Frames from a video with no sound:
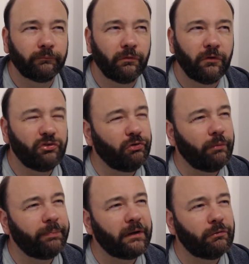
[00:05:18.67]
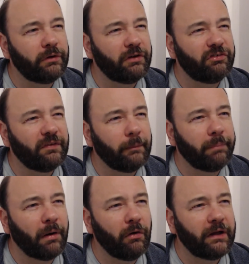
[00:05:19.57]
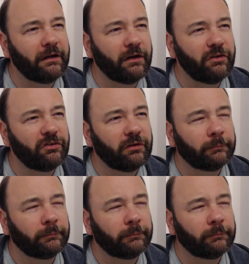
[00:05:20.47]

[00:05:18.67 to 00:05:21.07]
The tropicalness and the pineness,